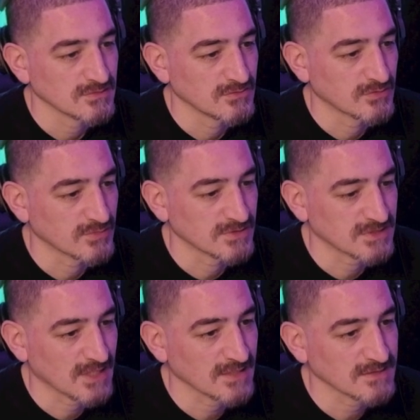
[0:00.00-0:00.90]
You can
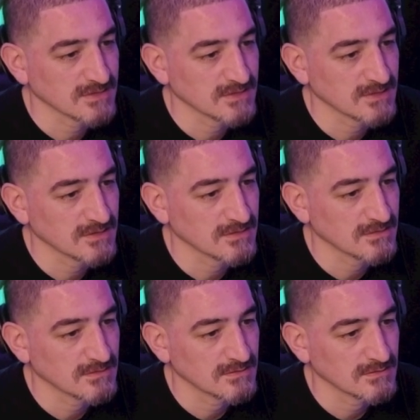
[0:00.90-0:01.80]
resize it.
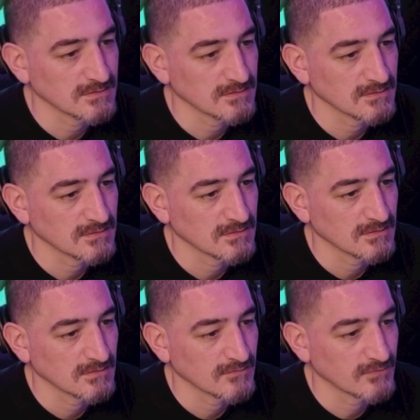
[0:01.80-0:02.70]

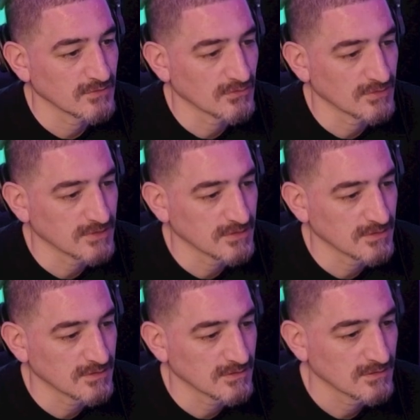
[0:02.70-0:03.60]
If you go in
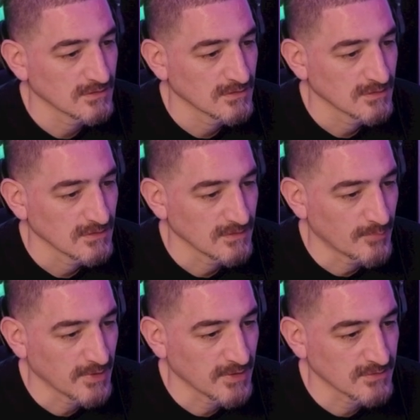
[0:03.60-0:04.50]
here, the
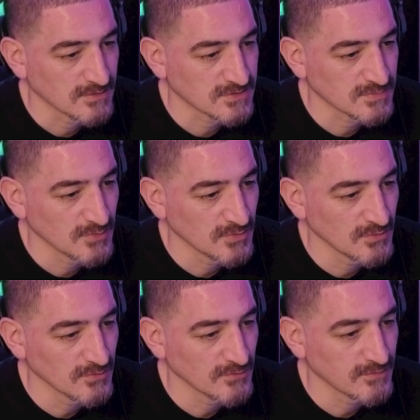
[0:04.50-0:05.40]
appearance,
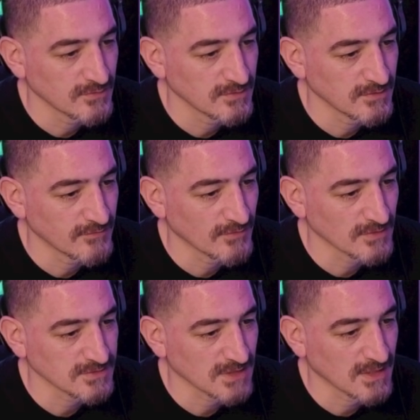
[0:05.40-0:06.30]
smooth, default
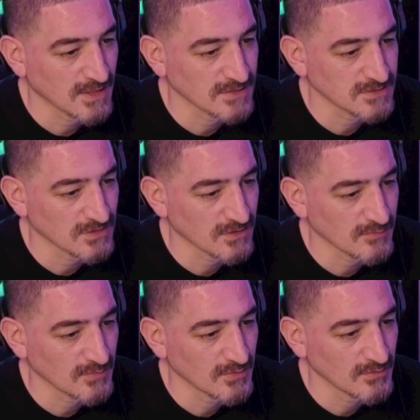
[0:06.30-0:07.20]
size, dark
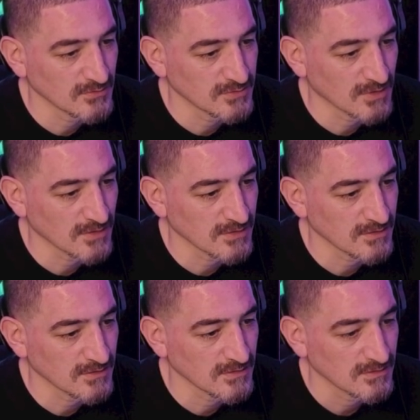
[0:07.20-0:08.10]
mode,
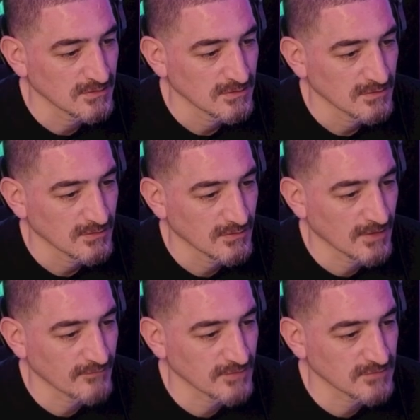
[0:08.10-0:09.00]
darker,
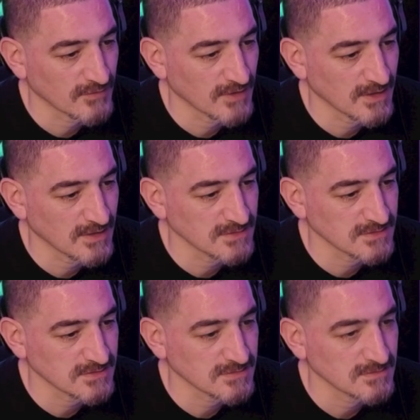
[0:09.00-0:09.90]
graphics fast.